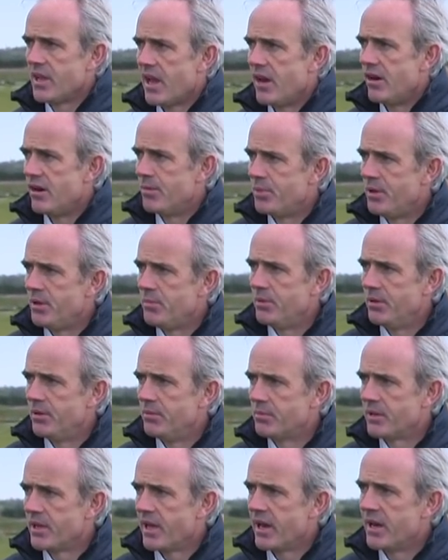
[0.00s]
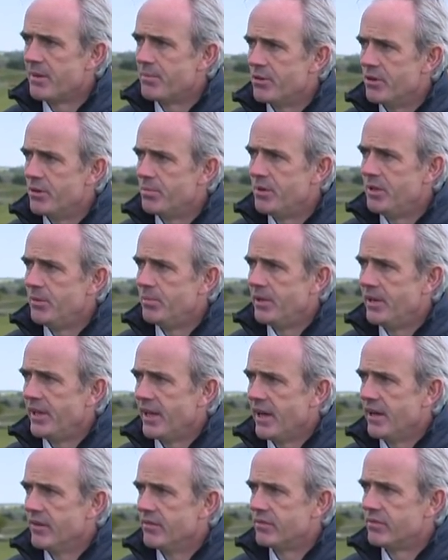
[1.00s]
caliber of people, caliber of people they
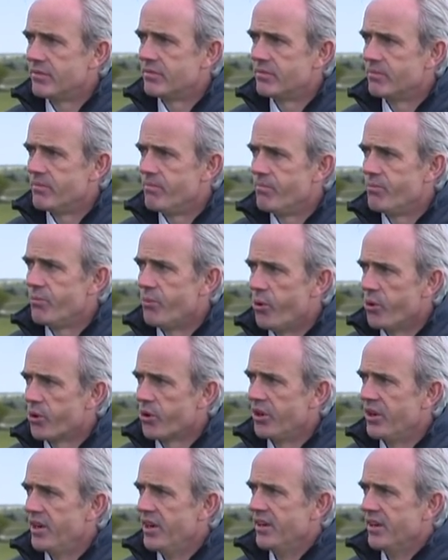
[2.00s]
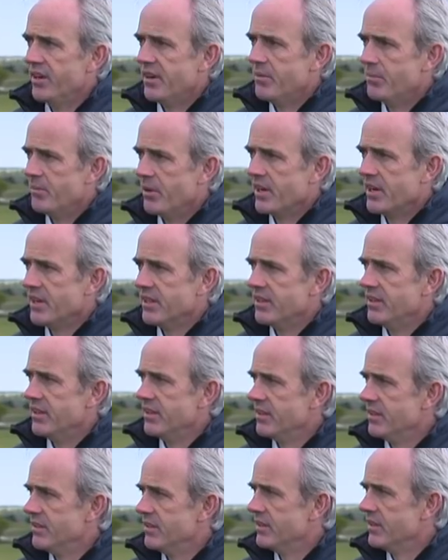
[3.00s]
have working here that are minding
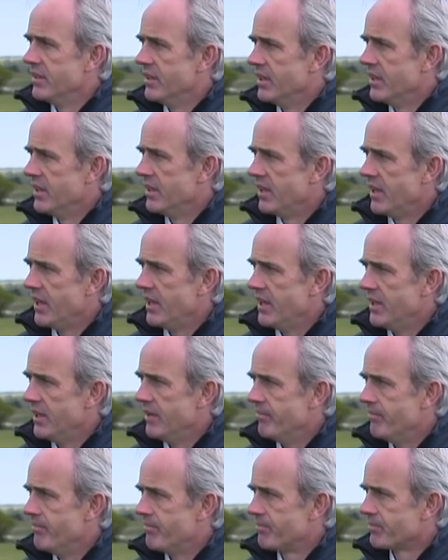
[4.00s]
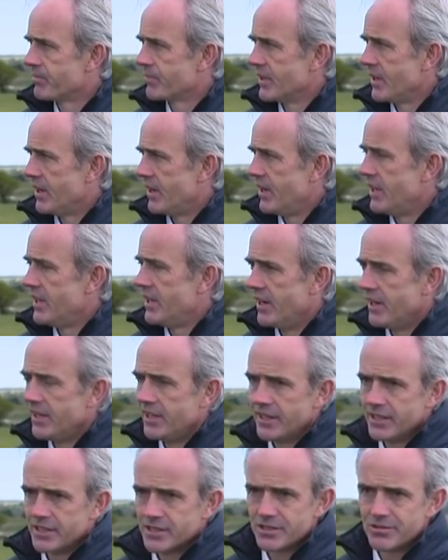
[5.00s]
it. And um, I, I
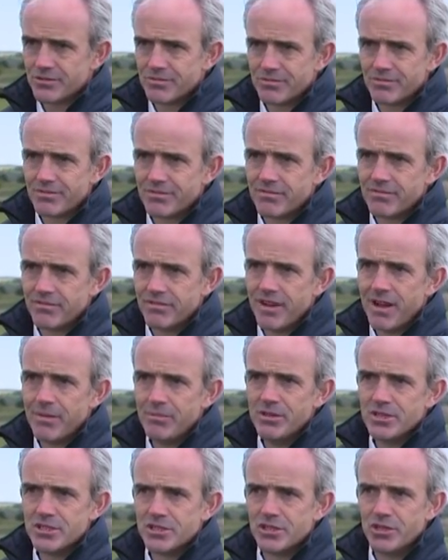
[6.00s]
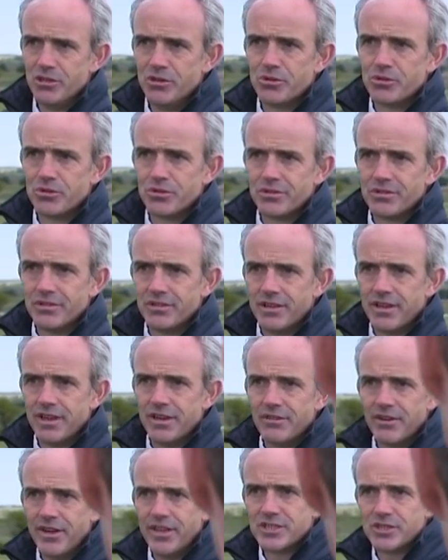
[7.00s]
think it's fabulous to look at
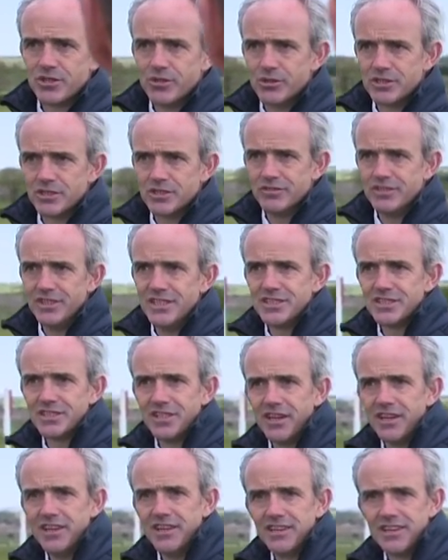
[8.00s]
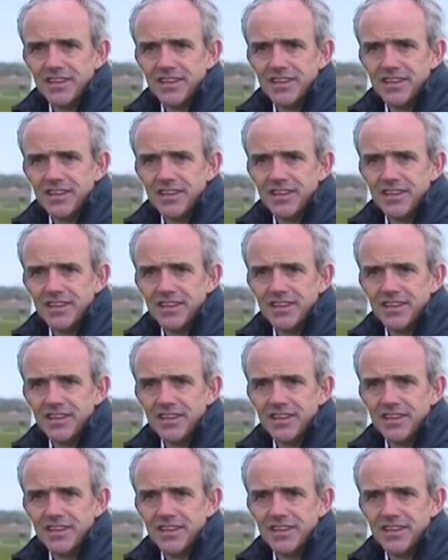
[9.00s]
a racecourse of this side,